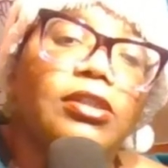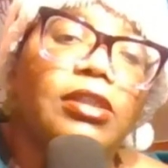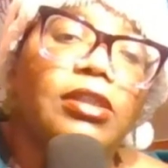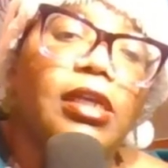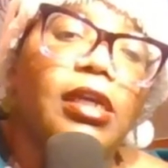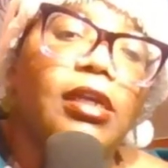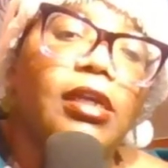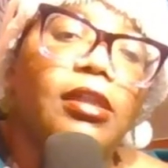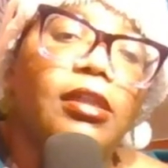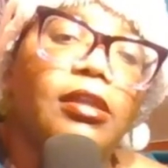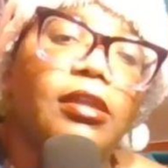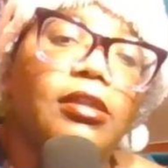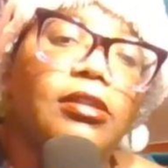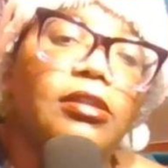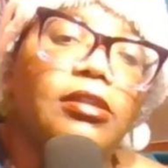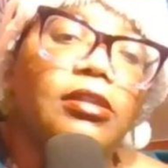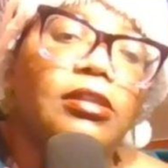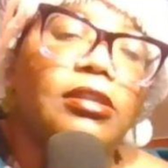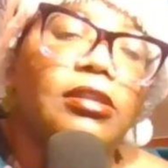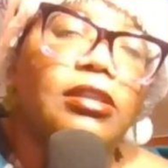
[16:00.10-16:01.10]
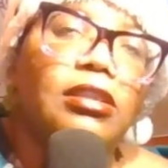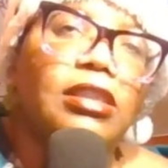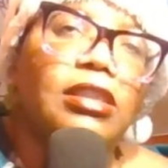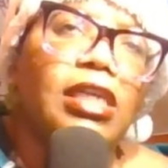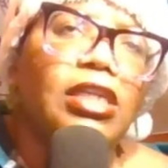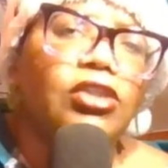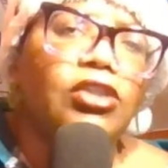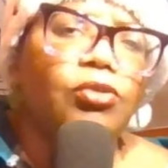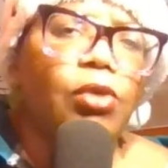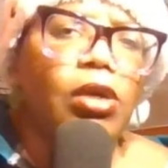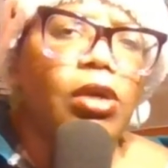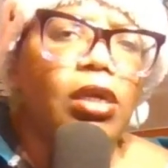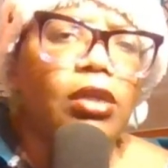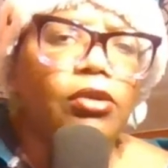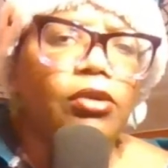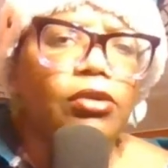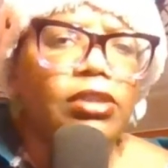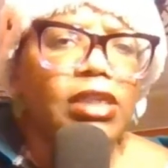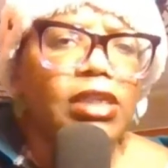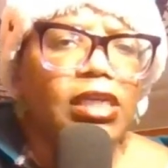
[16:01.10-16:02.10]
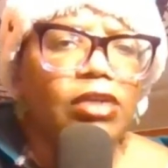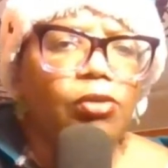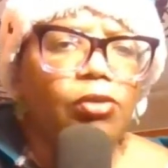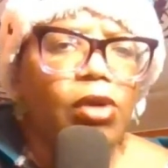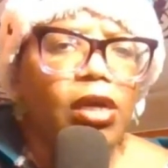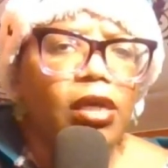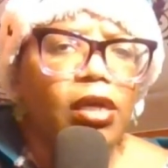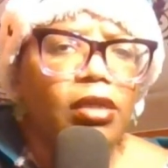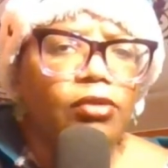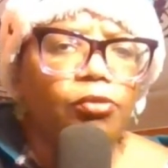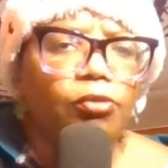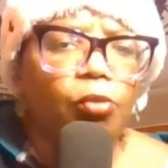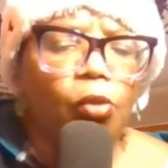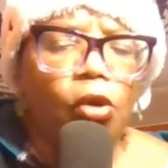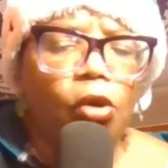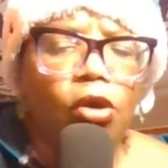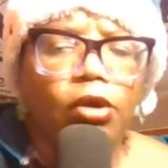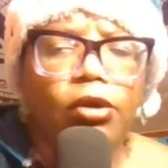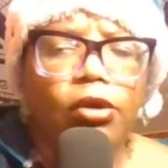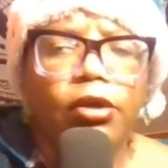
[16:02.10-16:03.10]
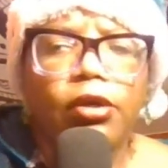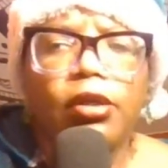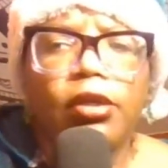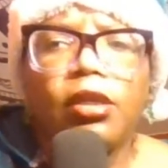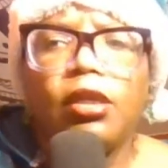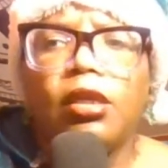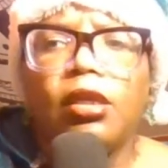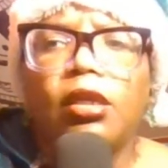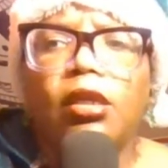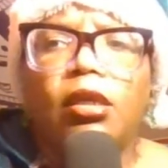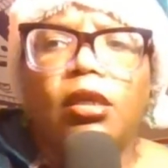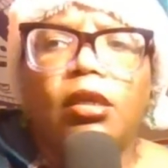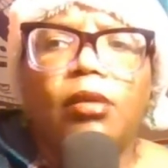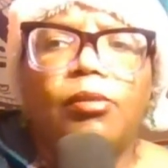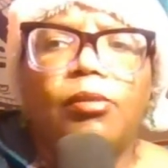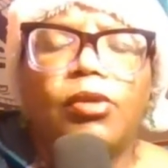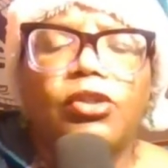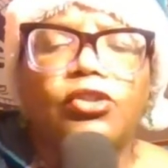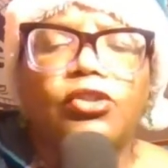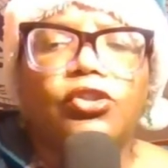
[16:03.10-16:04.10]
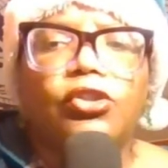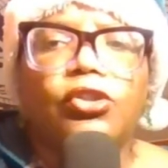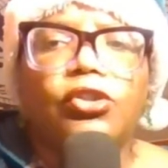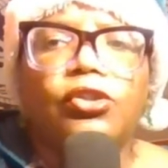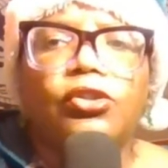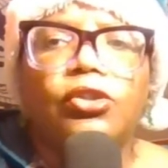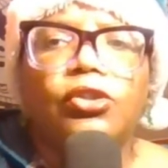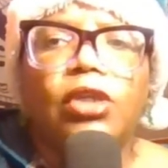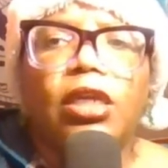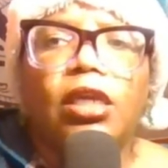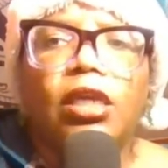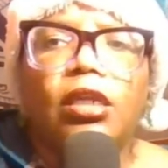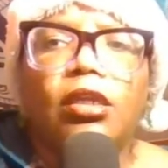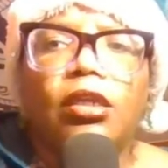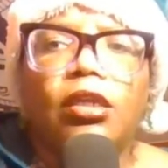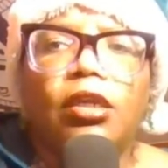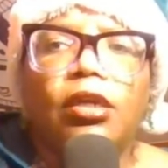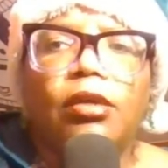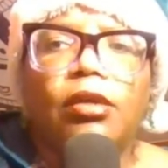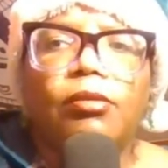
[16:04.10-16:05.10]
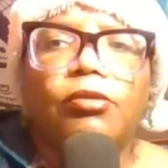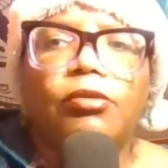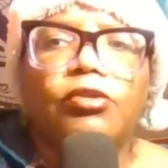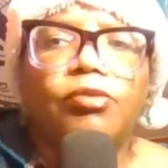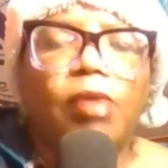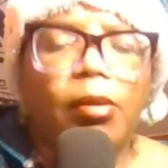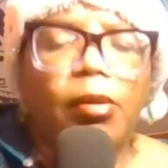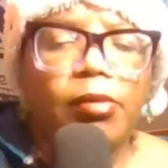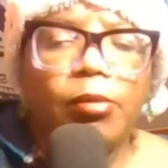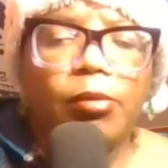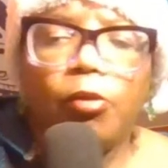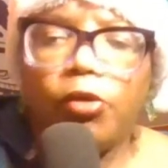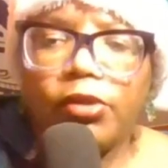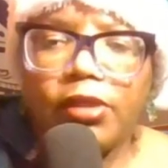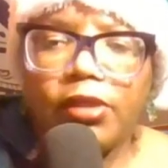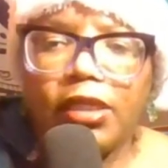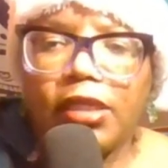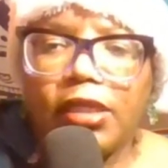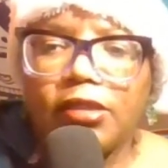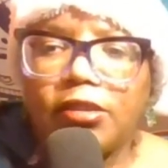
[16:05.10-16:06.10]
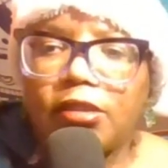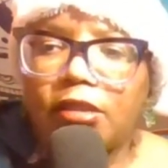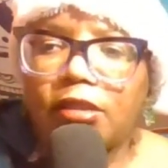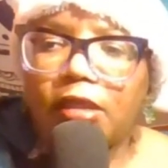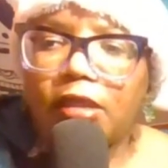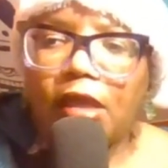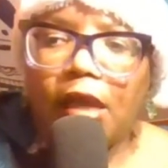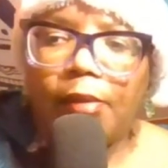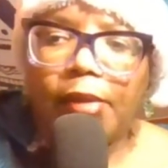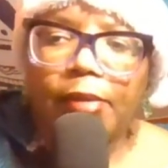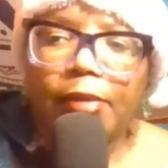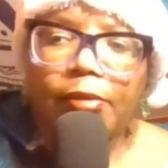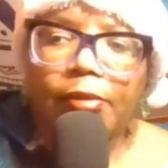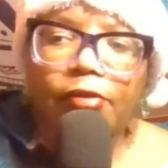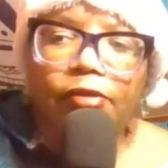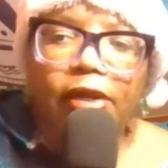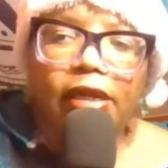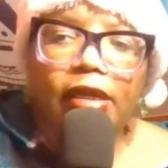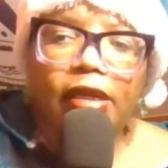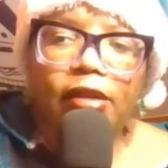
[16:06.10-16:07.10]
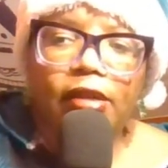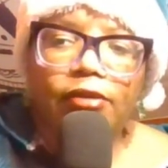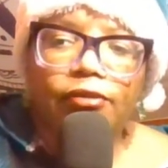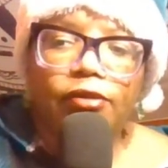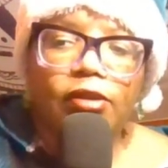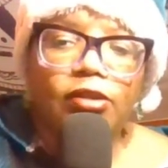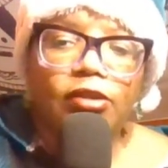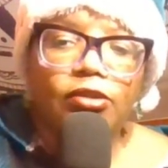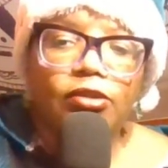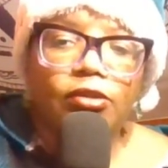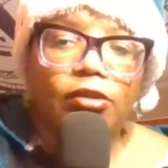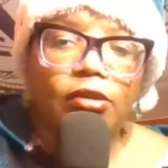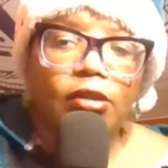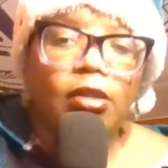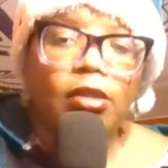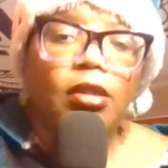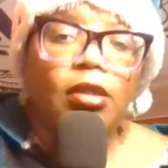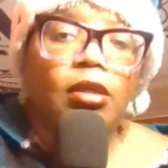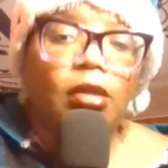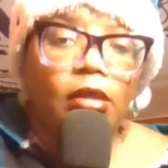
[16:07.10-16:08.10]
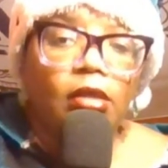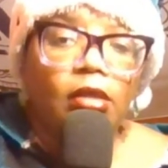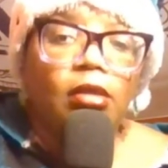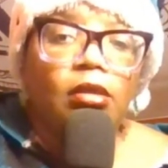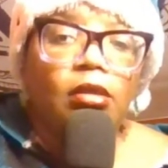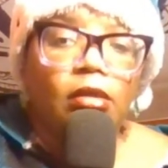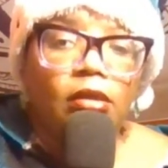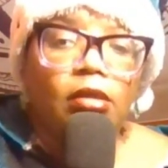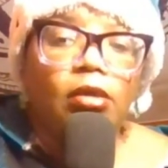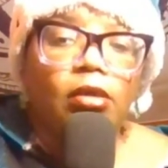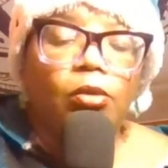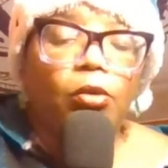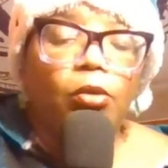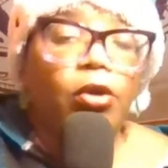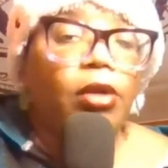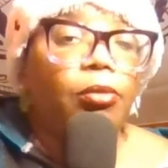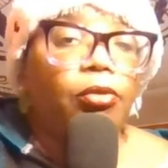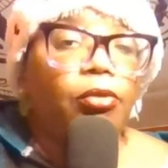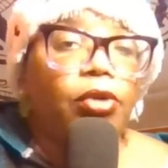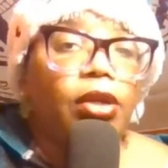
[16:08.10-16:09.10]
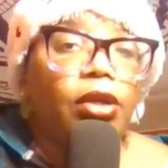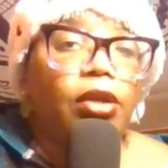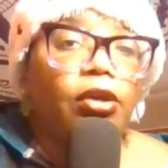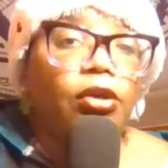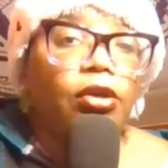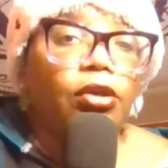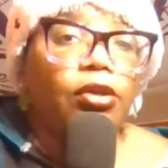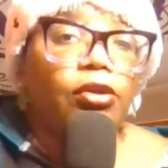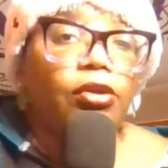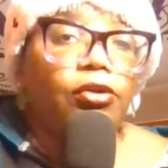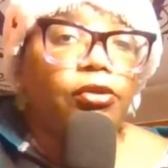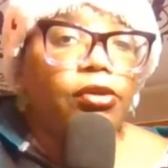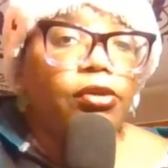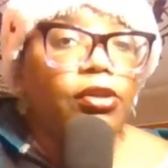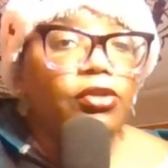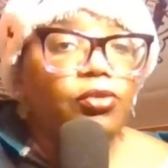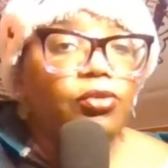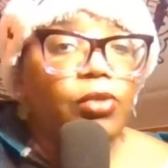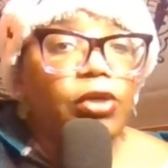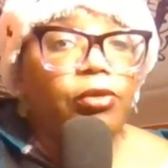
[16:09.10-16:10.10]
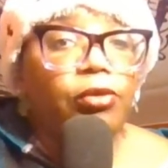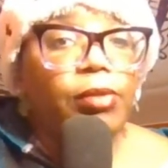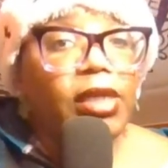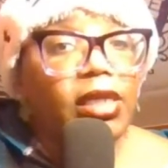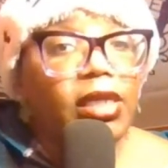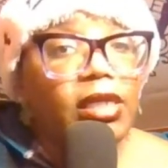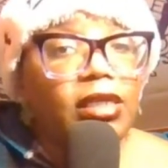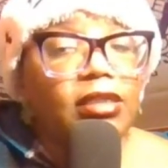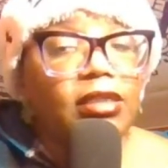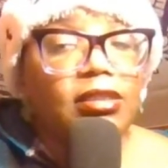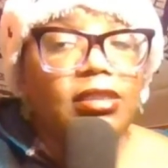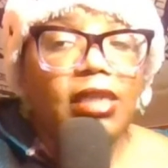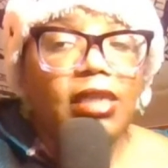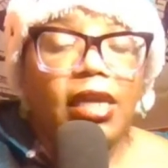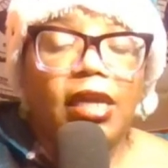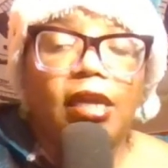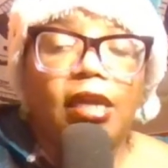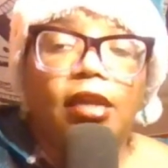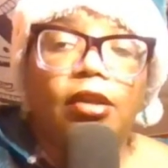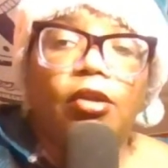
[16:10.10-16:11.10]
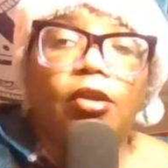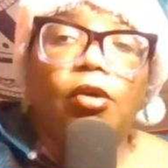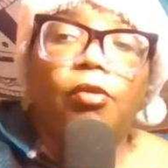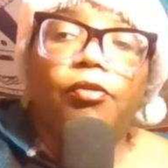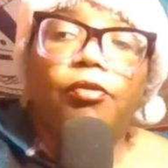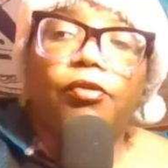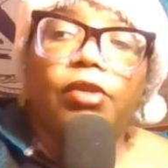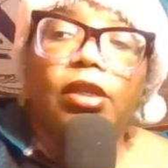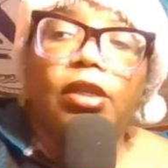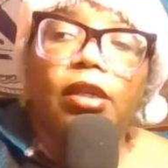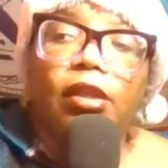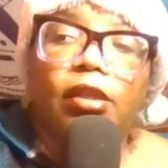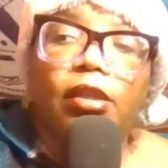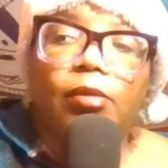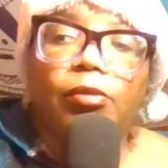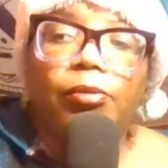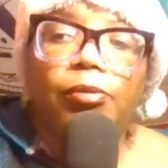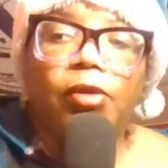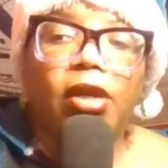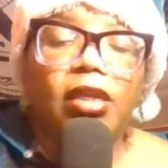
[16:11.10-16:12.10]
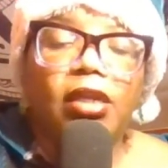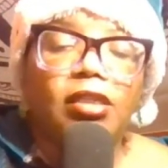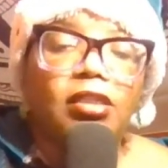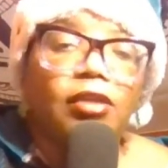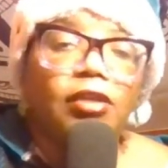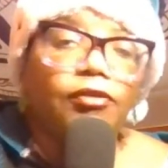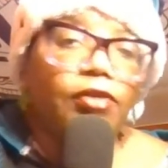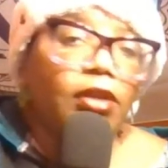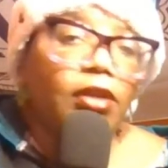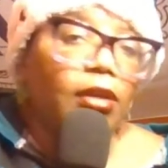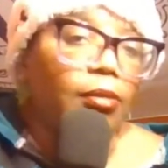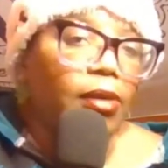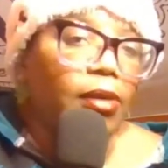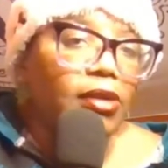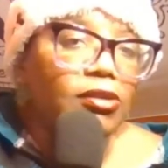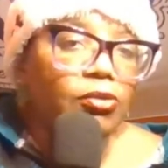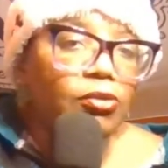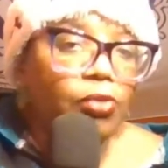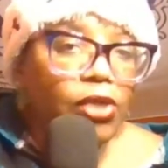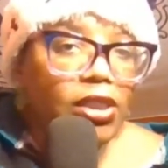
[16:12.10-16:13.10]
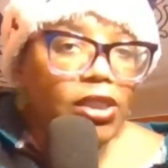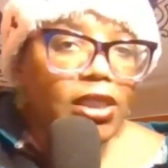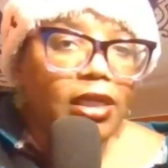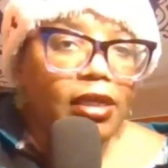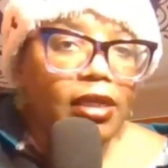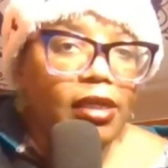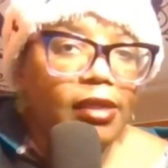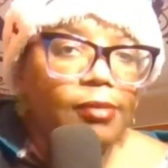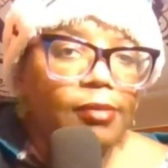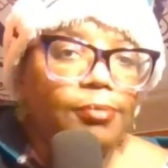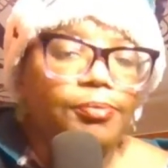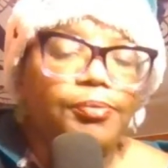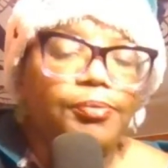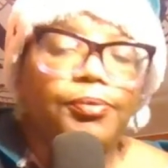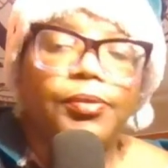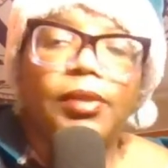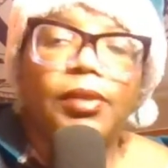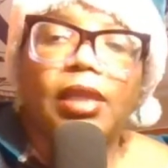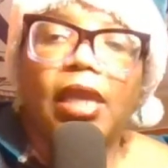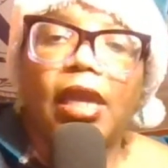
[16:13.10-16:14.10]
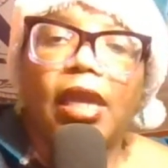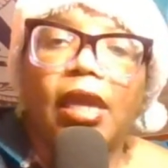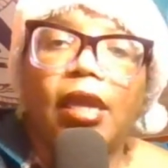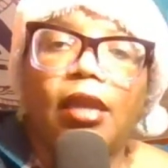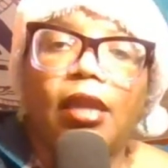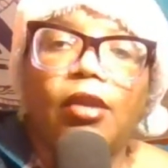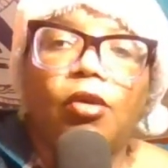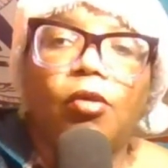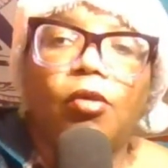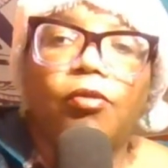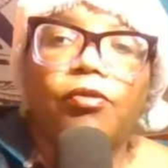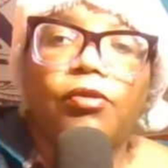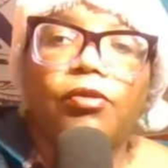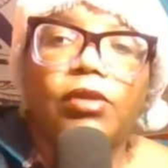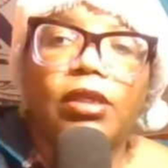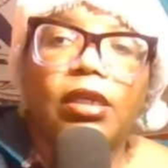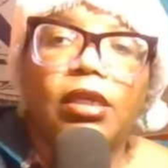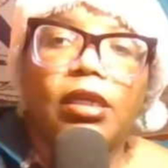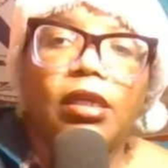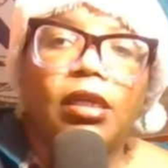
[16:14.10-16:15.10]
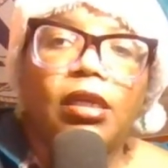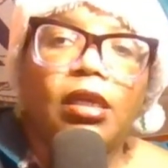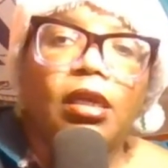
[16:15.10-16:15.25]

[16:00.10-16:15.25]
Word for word: signed the Tajuan or Taewon Walker pitcher. And um, there's probably more things coming, but right now the Phillies are working pretty good during these winter meetings, and hopefully nothing but productivity by springtime, and hopefully